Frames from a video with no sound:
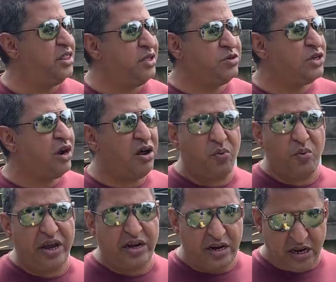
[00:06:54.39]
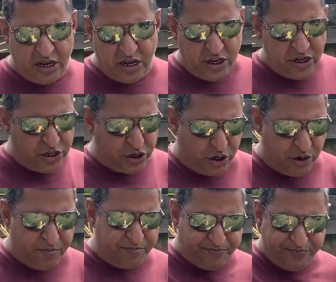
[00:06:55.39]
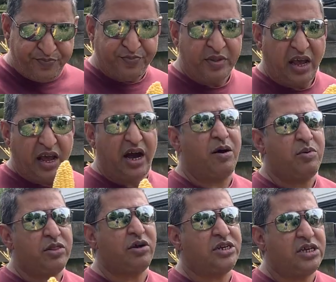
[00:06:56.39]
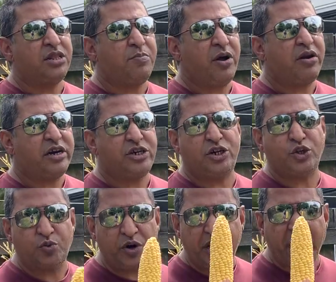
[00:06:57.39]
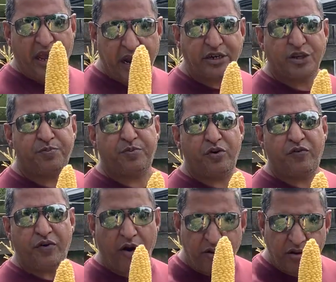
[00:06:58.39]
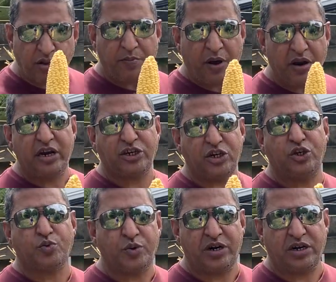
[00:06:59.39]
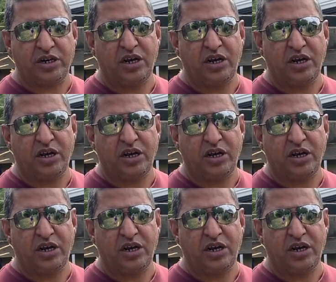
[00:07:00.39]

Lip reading: There was a lot of wind, so I will not say the pollination has worked. Here's the proof how good the pollination has worked.